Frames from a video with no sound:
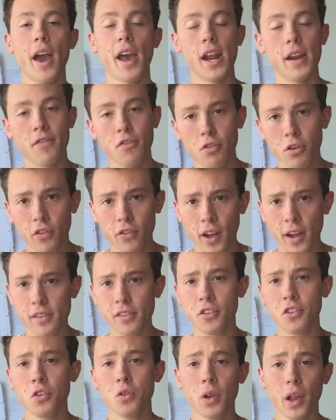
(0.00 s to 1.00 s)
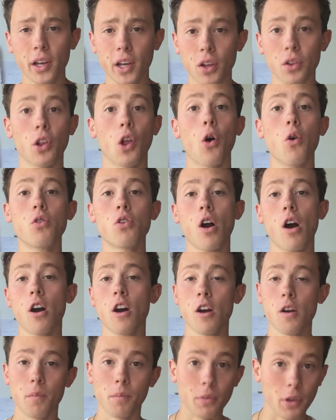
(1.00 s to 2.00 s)
And if you decide to do like a low
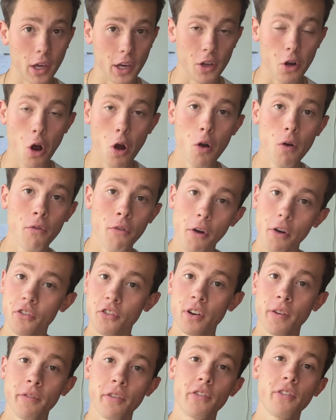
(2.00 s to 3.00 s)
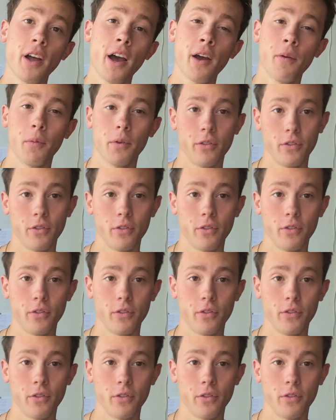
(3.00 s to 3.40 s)
carb keto version of this diet,